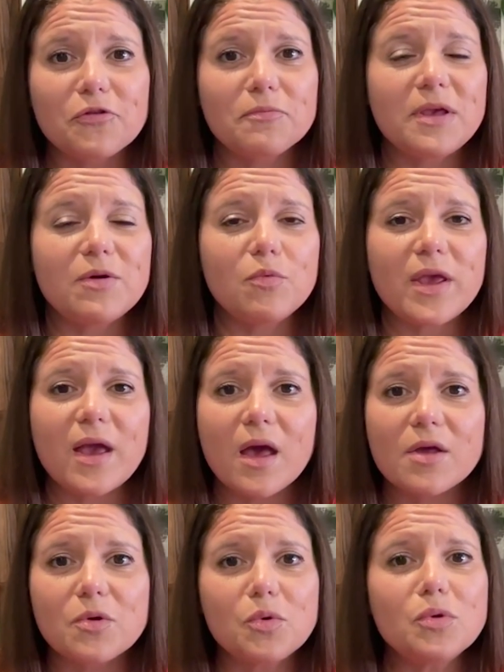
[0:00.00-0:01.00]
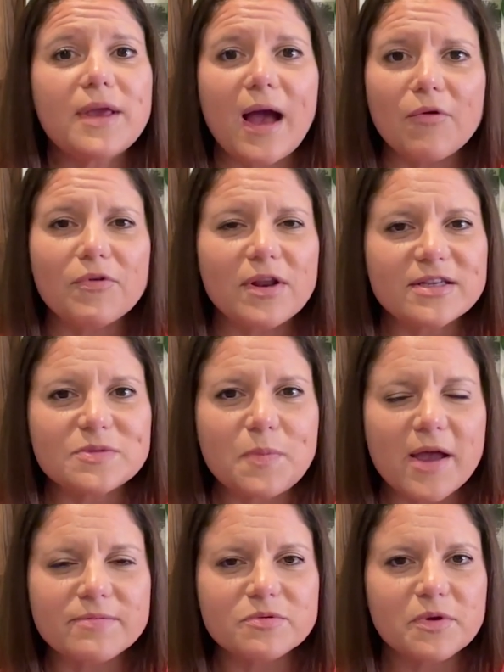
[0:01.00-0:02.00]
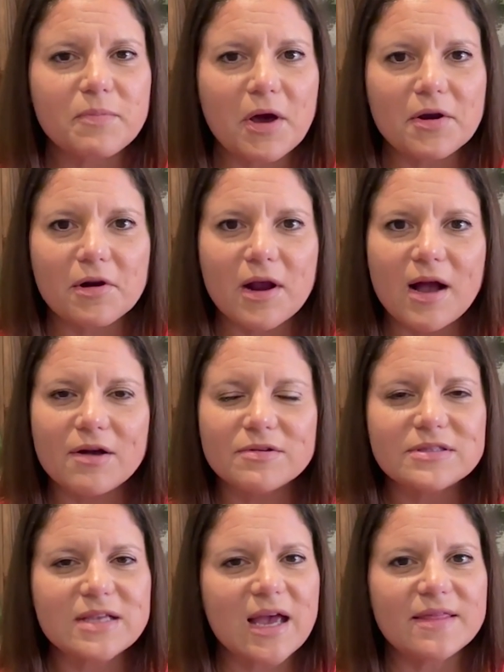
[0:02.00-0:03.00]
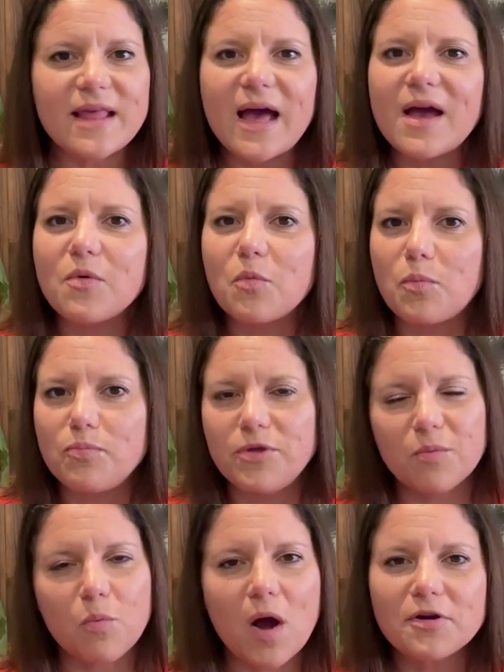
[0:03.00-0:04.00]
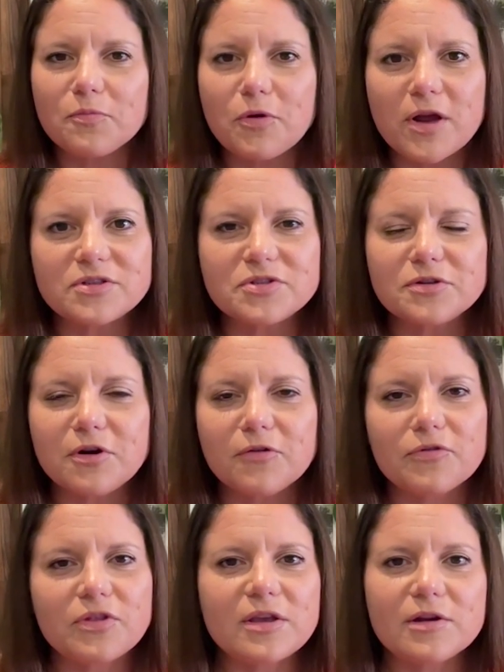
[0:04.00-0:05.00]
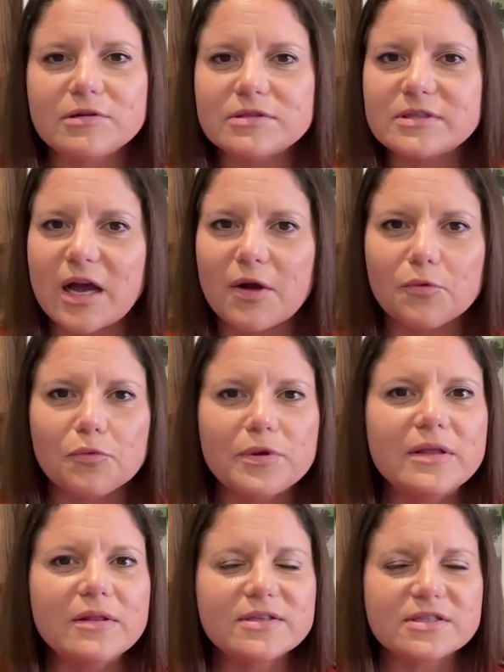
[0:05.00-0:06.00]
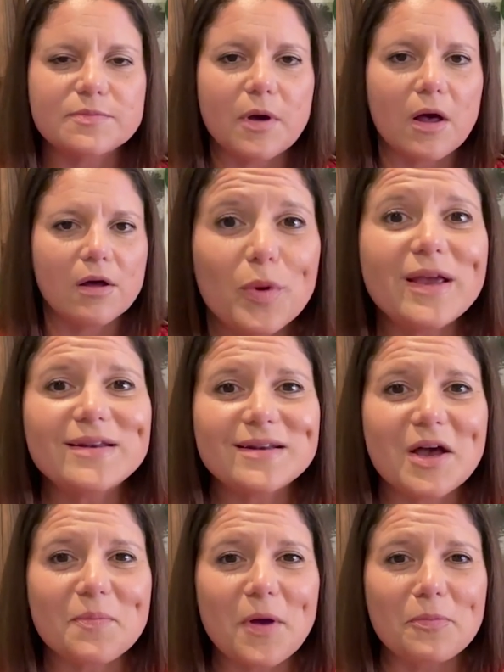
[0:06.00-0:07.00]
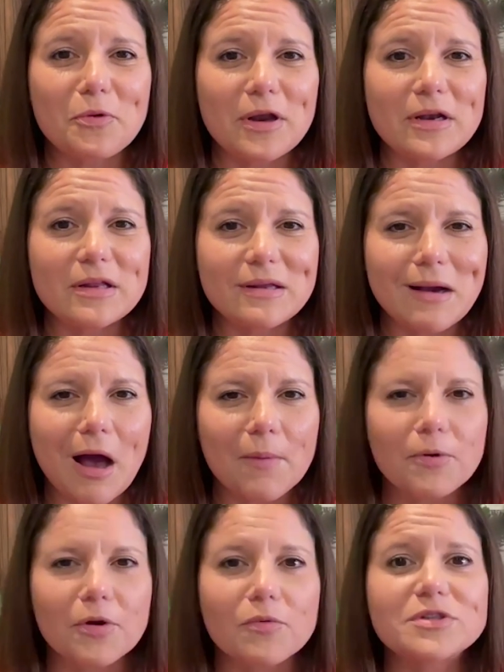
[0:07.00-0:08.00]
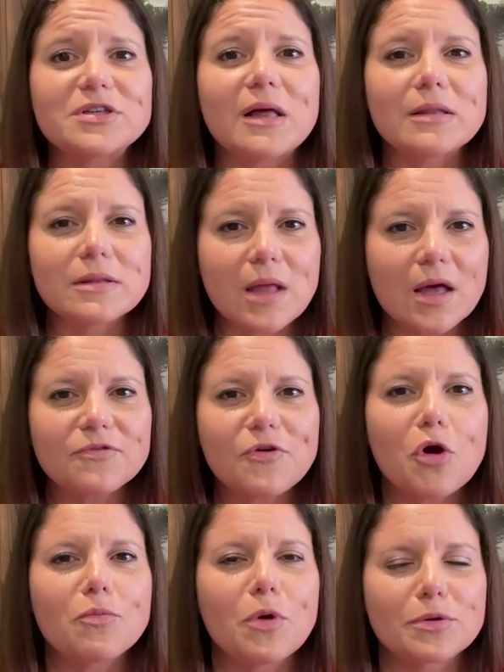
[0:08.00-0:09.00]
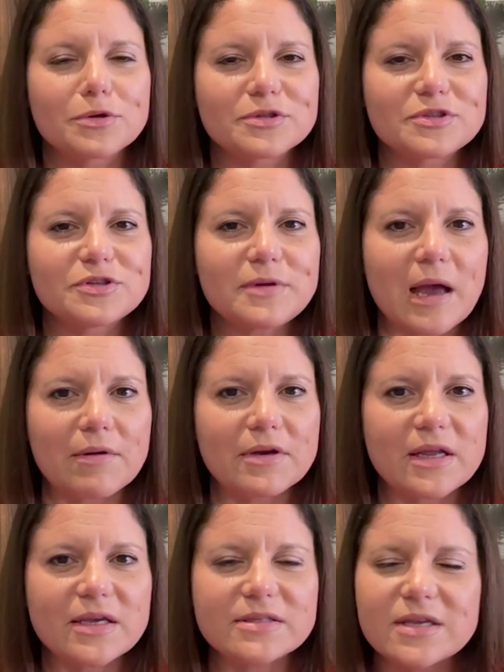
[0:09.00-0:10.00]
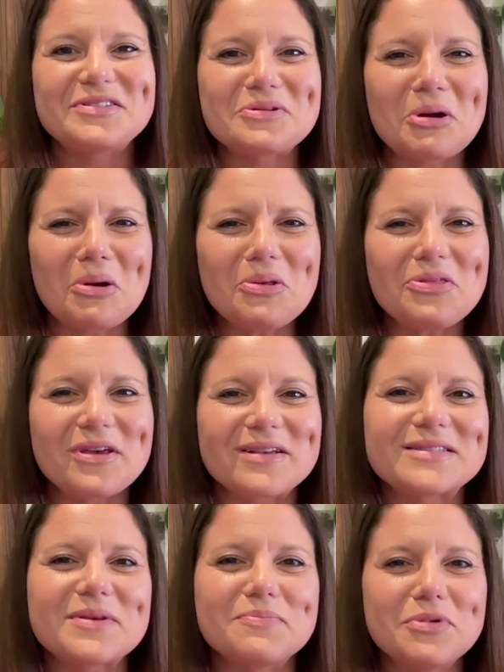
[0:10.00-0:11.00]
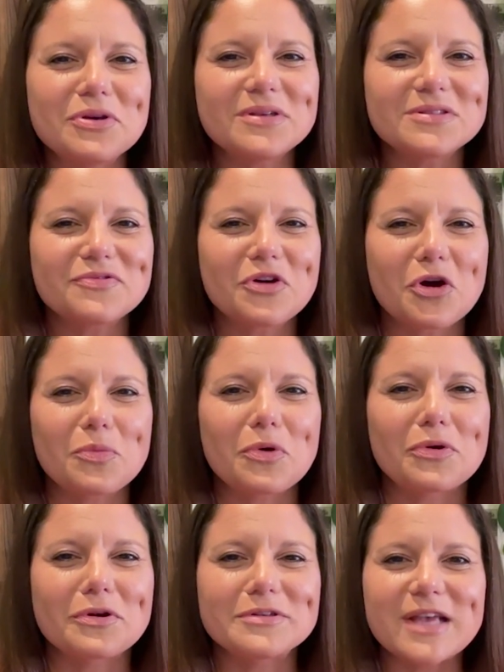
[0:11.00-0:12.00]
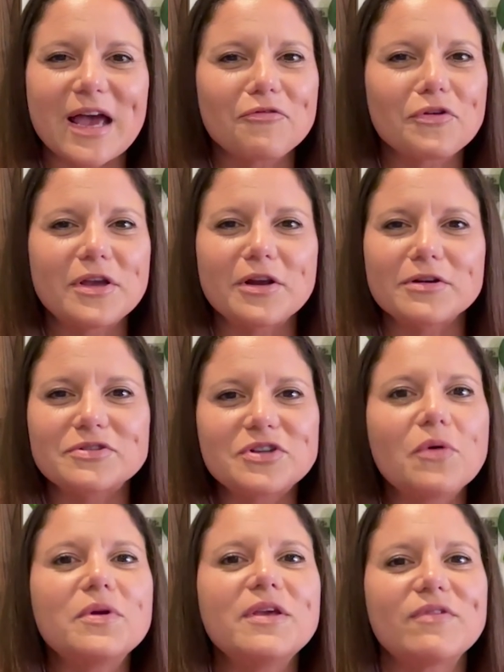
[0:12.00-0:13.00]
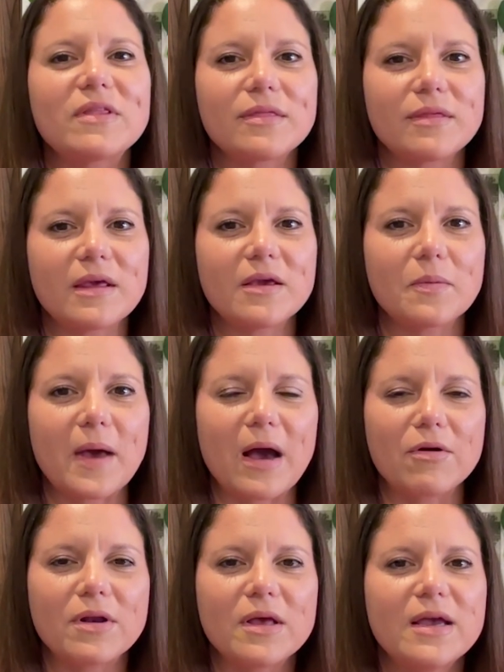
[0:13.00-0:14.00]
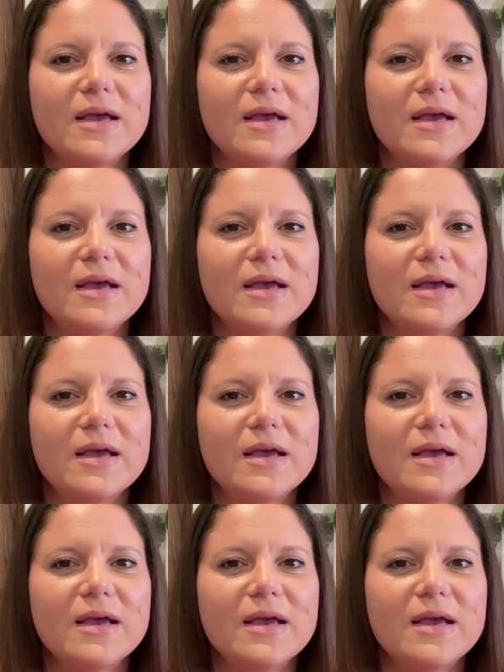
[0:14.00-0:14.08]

for me, we had old galvanized pipes when we bought our house, and the water pressure over the years got really small. We ended up upgrading to copper, which a lot of homeowners do nowadays. These are all things that millions of homeowners every year don't even think about.